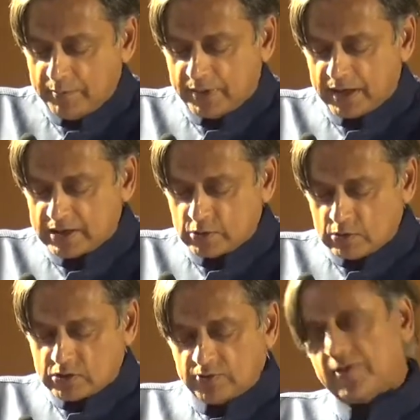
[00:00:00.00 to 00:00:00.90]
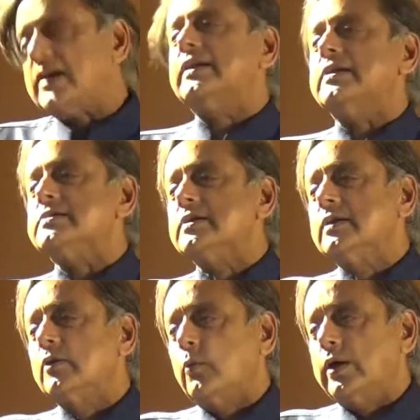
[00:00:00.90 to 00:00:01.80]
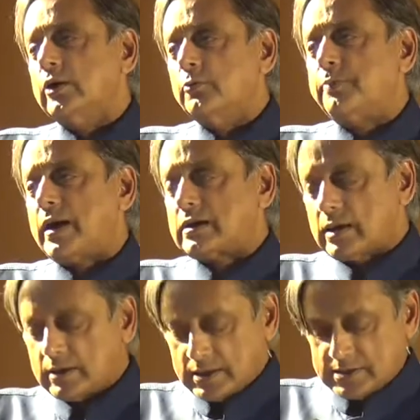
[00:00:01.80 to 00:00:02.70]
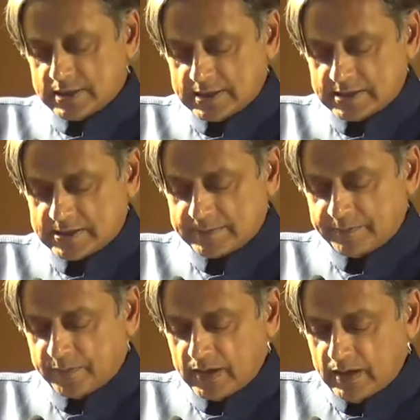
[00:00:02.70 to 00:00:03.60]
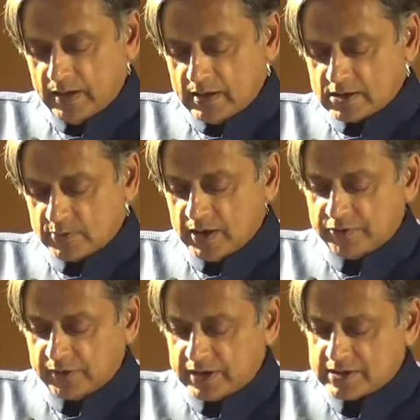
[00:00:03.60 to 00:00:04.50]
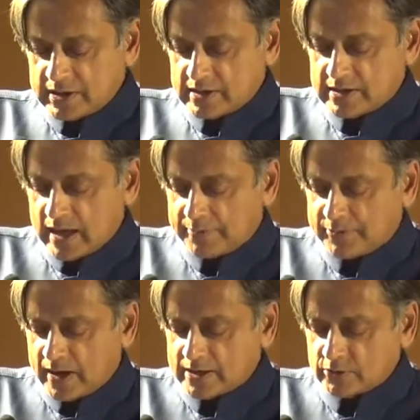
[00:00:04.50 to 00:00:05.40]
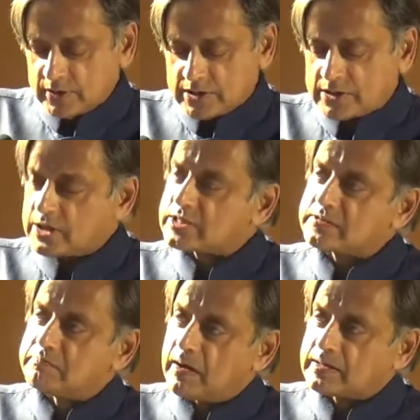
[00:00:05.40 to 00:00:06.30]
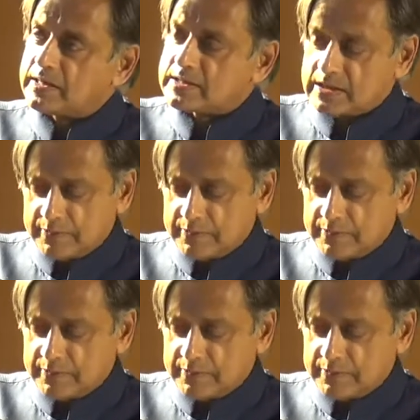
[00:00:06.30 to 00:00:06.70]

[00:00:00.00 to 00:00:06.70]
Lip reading: But it is also valid where no parallel exists. To me, for instance, the upright Yudhishthira's smugness and